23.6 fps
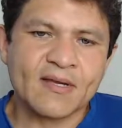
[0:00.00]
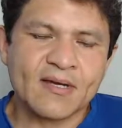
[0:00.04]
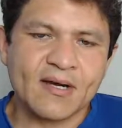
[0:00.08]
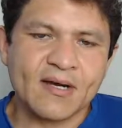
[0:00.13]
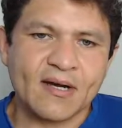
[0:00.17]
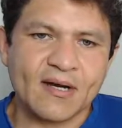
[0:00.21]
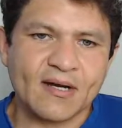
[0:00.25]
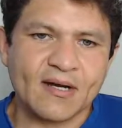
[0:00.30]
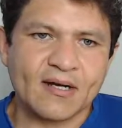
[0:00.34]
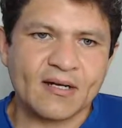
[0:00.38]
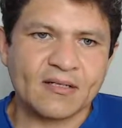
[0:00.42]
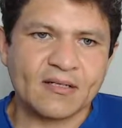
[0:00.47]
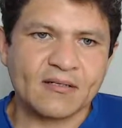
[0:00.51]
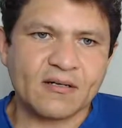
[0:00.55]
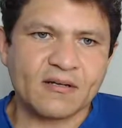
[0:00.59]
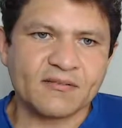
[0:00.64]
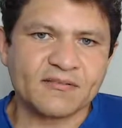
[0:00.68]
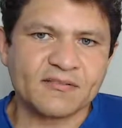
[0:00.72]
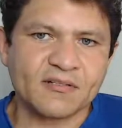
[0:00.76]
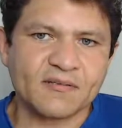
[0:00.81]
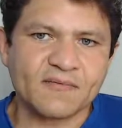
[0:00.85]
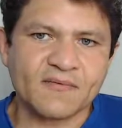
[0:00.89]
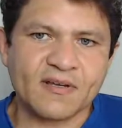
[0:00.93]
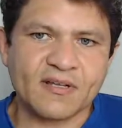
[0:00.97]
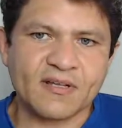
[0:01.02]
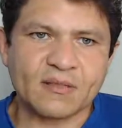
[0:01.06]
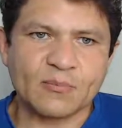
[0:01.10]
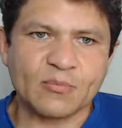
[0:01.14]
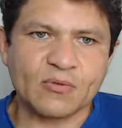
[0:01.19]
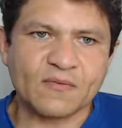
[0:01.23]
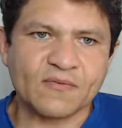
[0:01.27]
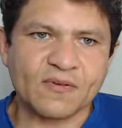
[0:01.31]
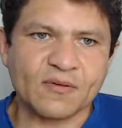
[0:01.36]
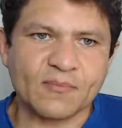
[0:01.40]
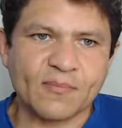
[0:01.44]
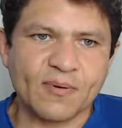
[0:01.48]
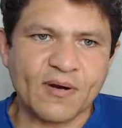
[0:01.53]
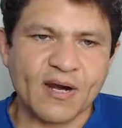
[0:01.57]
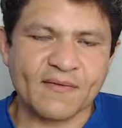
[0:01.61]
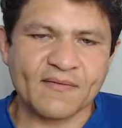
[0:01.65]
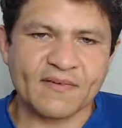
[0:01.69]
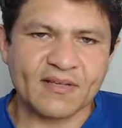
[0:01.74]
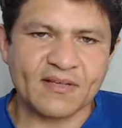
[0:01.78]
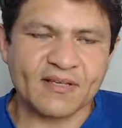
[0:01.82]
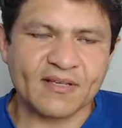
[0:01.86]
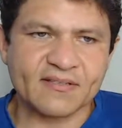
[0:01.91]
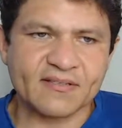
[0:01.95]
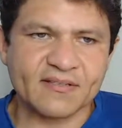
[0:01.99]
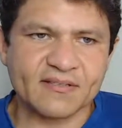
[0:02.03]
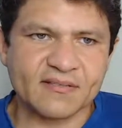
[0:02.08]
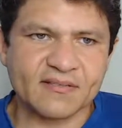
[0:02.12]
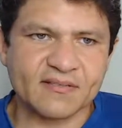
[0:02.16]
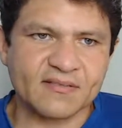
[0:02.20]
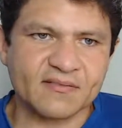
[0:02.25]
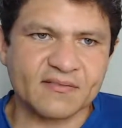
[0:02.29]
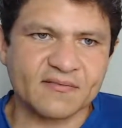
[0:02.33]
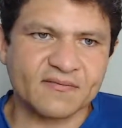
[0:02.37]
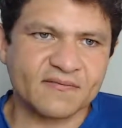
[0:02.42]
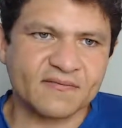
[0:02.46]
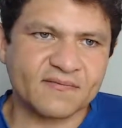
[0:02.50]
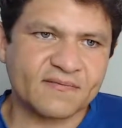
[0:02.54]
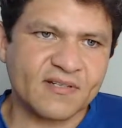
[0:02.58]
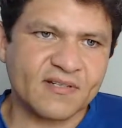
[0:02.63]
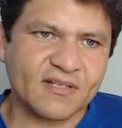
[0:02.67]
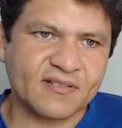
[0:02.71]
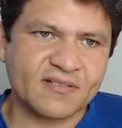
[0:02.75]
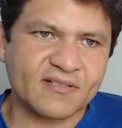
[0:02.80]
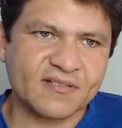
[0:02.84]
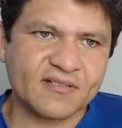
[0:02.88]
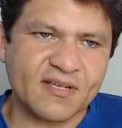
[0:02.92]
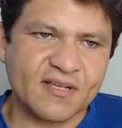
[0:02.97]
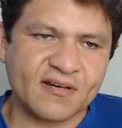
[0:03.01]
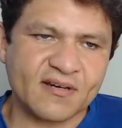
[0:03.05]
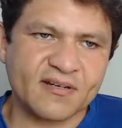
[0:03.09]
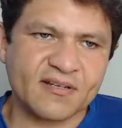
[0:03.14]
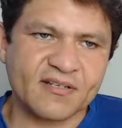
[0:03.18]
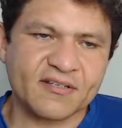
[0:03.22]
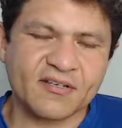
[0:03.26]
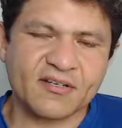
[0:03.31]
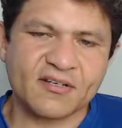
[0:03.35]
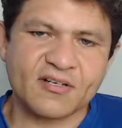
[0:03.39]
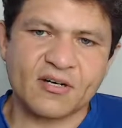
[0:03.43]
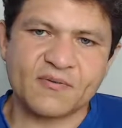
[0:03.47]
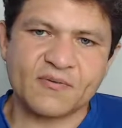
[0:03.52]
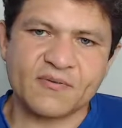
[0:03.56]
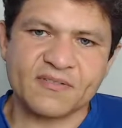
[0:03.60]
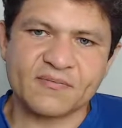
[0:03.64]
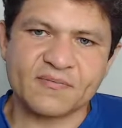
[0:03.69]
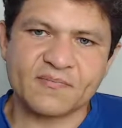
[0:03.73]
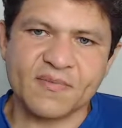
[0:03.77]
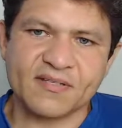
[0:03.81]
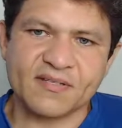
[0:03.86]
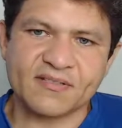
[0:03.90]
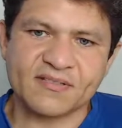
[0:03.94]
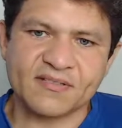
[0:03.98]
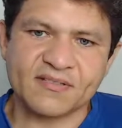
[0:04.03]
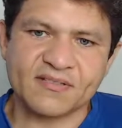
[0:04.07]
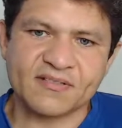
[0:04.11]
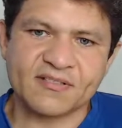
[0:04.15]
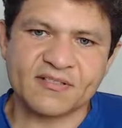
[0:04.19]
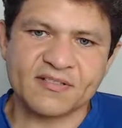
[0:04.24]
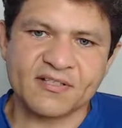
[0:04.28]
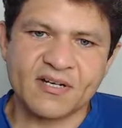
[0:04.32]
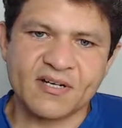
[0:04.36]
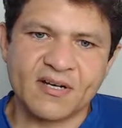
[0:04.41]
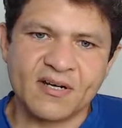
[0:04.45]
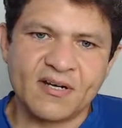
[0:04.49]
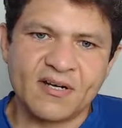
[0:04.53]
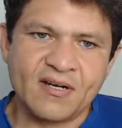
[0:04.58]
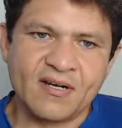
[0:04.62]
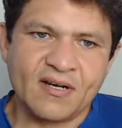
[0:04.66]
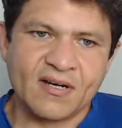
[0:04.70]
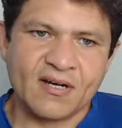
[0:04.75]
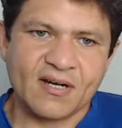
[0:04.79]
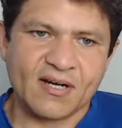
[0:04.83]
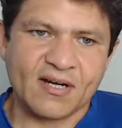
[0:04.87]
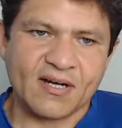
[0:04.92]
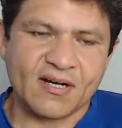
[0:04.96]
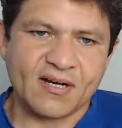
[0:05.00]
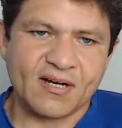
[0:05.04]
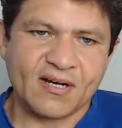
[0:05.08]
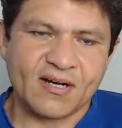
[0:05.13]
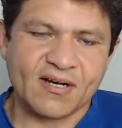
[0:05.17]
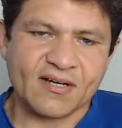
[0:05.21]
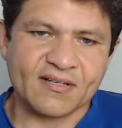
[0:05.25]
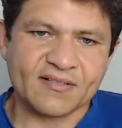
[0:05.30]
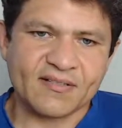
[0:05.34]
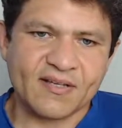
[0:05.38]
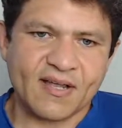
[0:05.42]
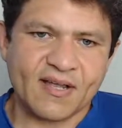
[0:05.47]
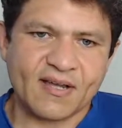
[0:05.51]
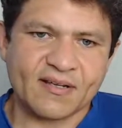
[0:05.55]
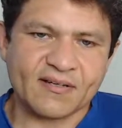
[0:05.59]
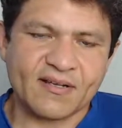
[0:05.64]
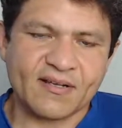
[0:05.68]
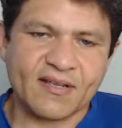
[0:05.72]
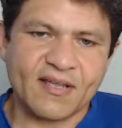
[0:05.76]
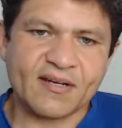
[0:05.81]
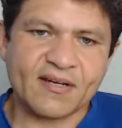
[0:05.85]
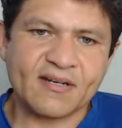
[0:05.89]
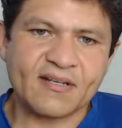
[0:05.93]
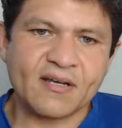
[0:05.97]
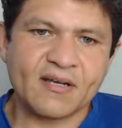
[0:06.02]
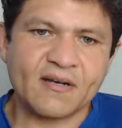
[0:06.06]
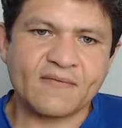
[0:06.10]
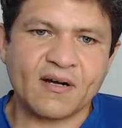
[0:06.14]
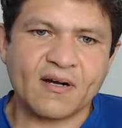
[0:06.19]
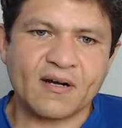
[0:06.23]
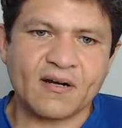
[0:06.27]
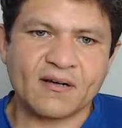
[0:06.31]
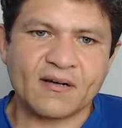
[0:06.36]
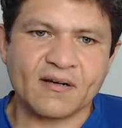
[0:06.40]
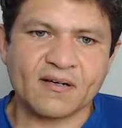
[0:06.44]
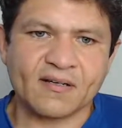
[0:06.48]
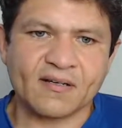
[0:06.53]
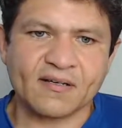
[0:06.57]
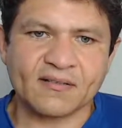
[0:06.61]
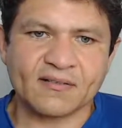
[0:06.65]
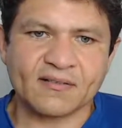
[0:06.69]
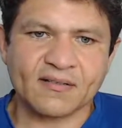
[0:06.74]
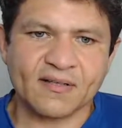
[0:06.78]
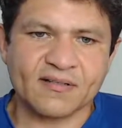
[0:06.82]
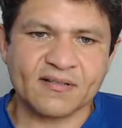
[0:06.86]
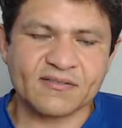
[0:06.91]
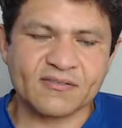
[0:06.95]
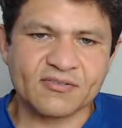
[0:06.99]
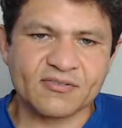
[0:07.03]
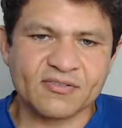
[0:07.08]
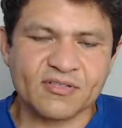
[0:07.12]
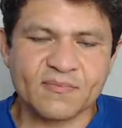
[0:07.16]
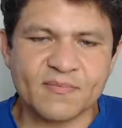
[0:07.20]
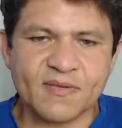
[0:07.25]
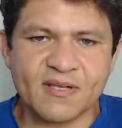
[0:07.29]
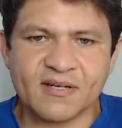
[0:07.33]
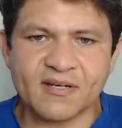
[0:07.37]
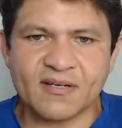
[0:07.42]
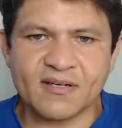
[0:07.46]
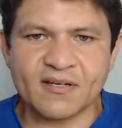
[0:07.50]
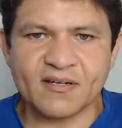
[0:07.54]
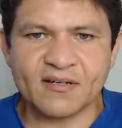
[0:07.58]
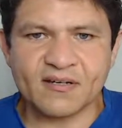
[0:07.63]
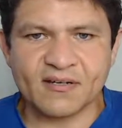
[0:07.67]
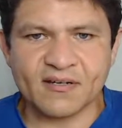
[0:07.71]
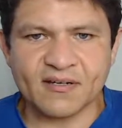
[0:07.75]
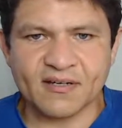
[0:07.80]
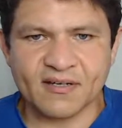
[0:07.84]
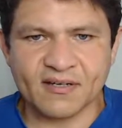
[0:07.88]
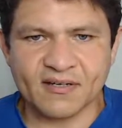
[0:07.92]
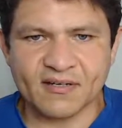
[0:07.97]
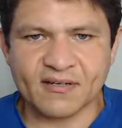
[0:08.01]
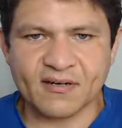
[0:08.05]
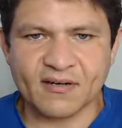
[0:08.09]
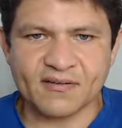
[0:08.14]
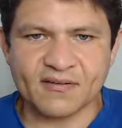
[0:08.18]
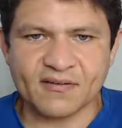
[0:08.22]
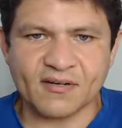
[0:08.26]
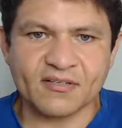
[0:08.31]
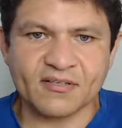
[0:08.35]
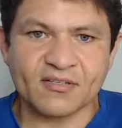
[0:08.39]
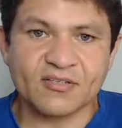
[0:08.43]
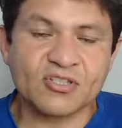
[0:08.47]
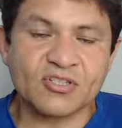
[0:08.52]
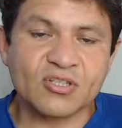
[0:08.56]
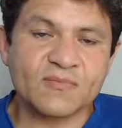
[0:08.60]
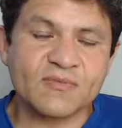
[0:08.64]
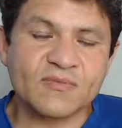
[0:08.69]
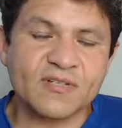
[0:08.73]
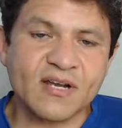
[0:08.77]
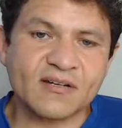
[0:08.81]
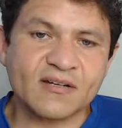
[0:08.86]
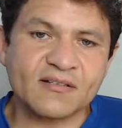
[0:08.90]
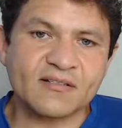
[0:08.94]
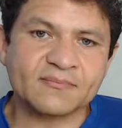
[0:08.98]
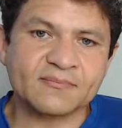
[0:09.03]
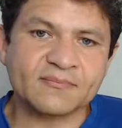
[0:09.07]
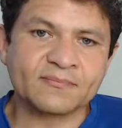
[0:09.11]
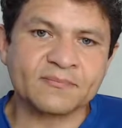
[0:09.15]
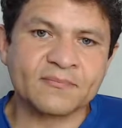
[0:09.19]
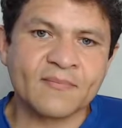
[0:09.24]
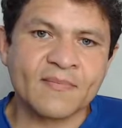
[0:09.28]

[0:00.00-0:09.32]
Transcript: Also available for private lessons if necessary. You can always message us at any of our like social media or here on our YouTube channel.